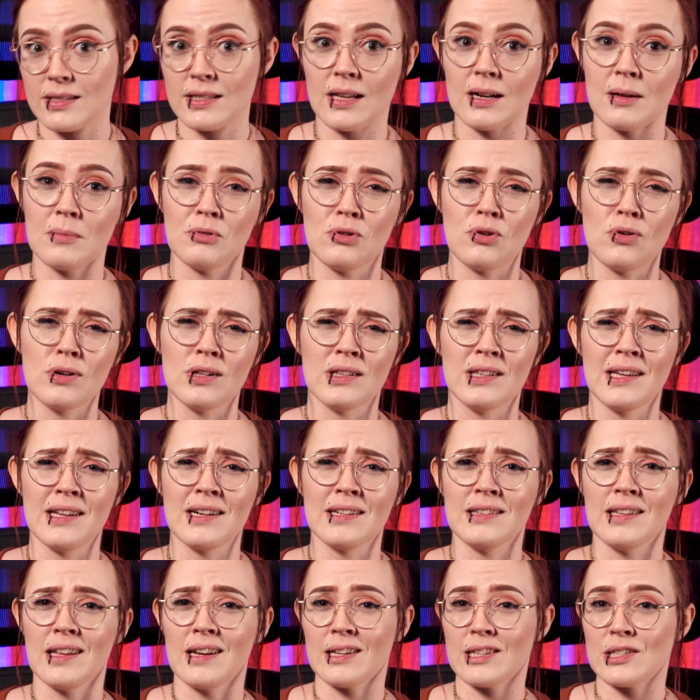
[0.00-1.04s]
set up Google
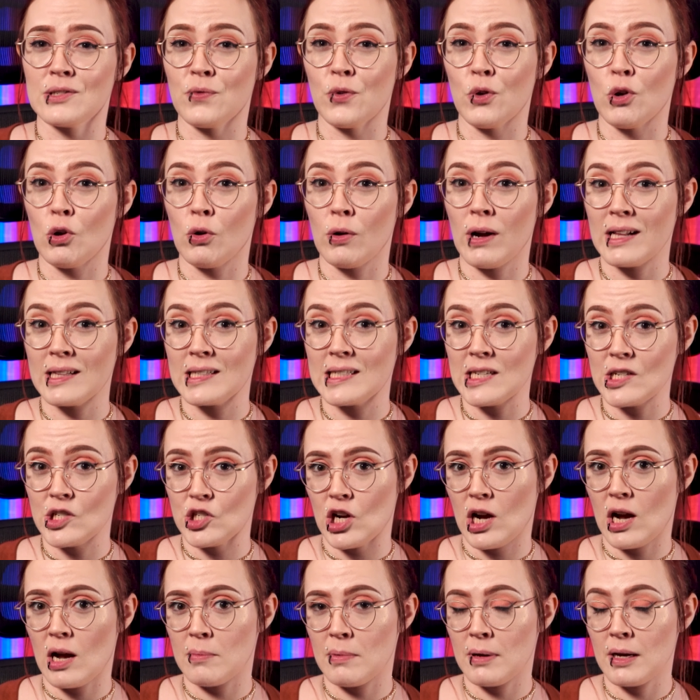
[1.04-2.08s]
Analytics for your Etsy
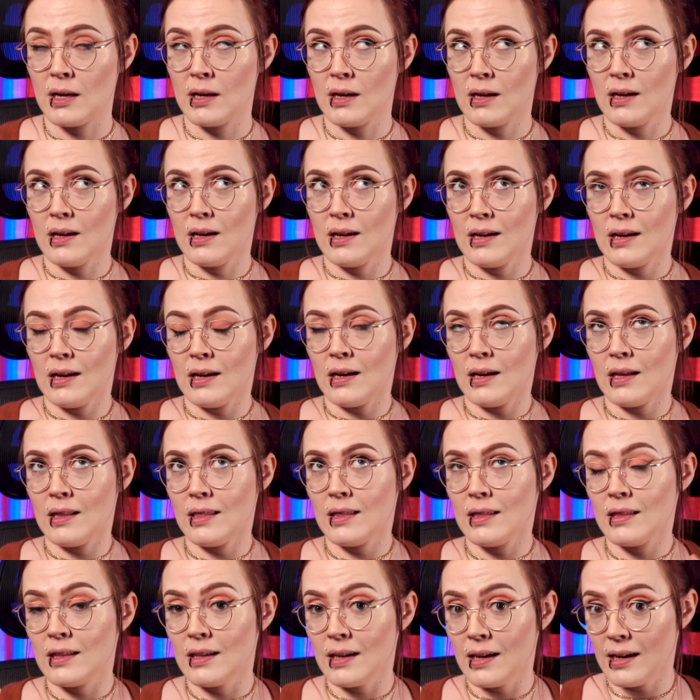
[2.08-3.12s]
shop,
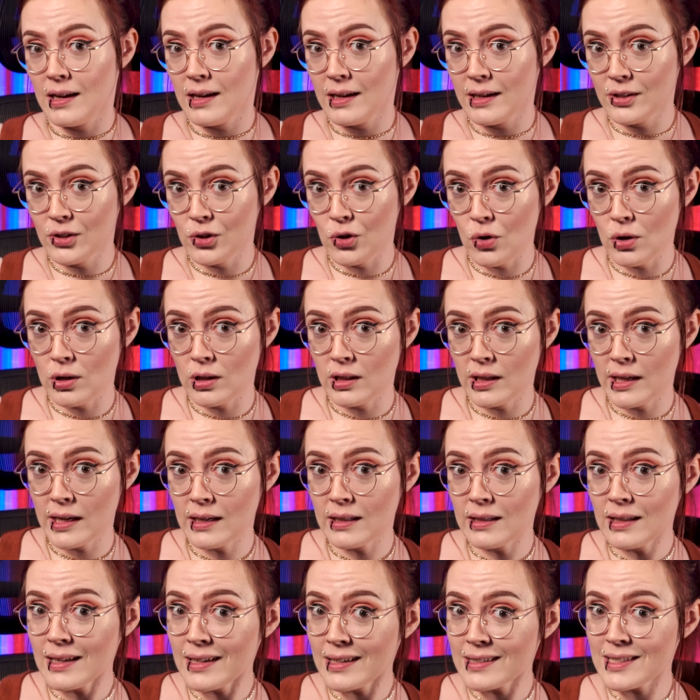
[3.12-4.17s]
and then Google
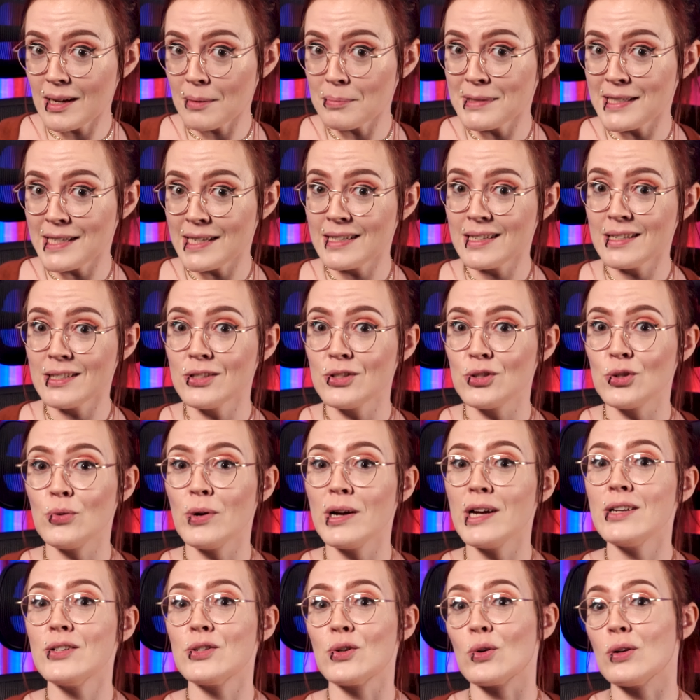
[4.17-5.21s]
Analytics updated to
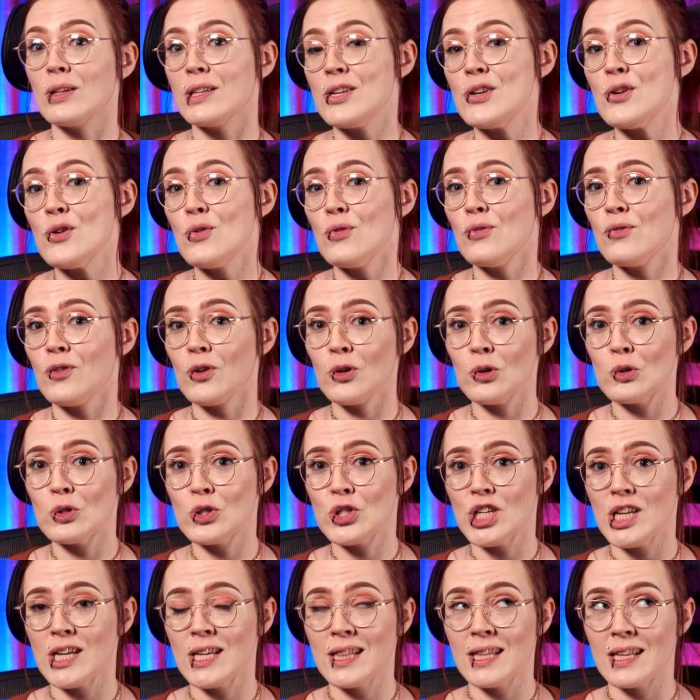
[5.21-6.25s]
a totally new
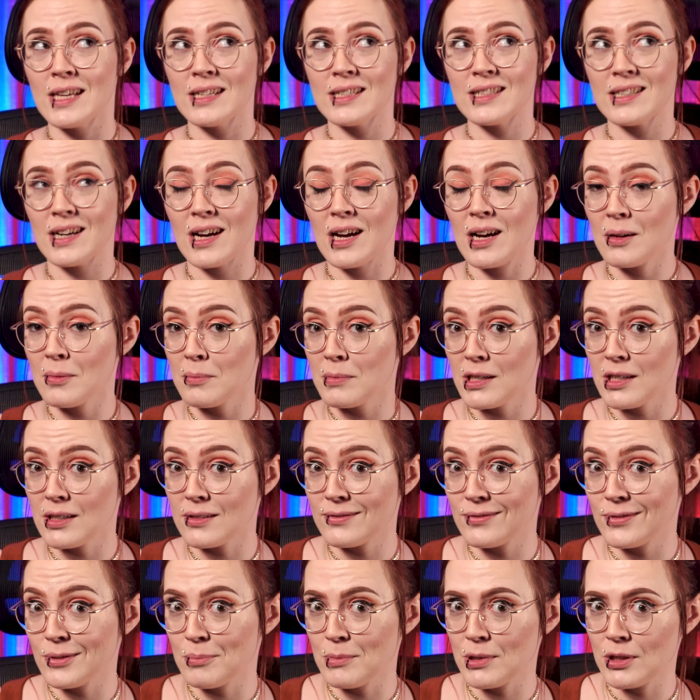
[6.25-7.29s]
version that I'm
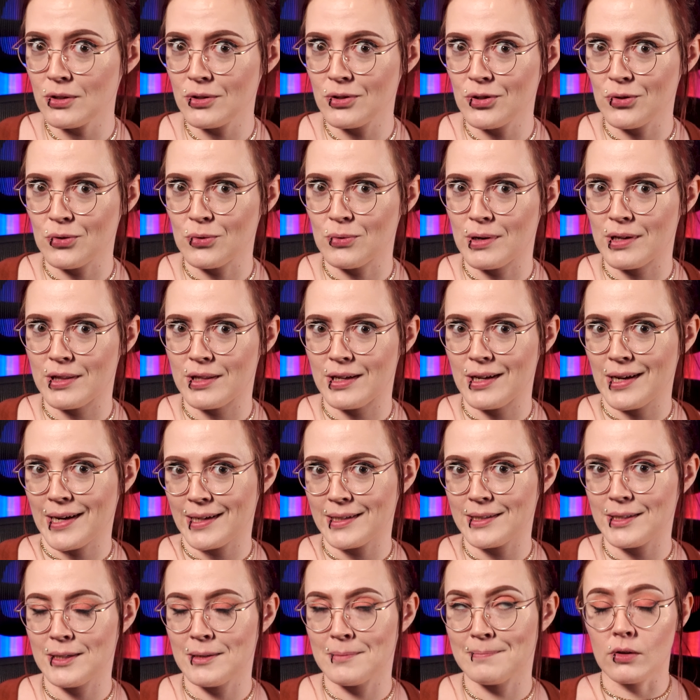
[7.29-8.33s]
not familiar with
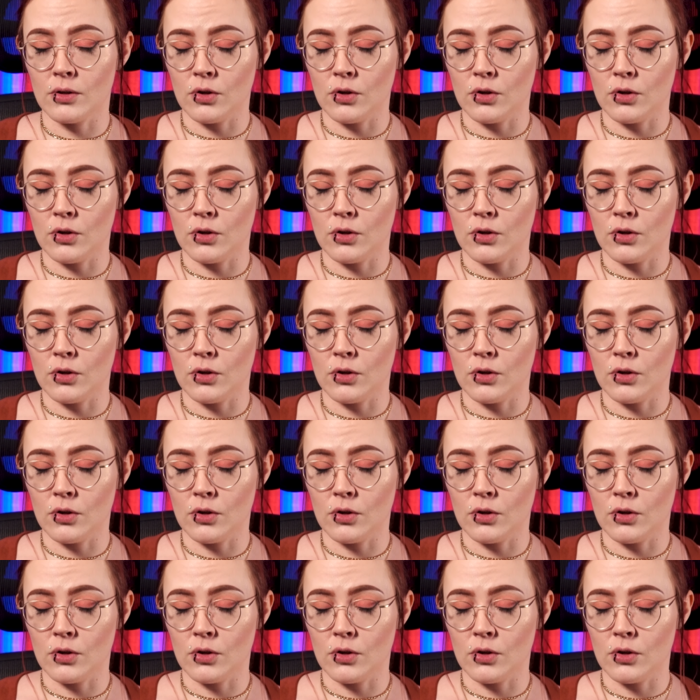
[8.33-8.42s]
yet.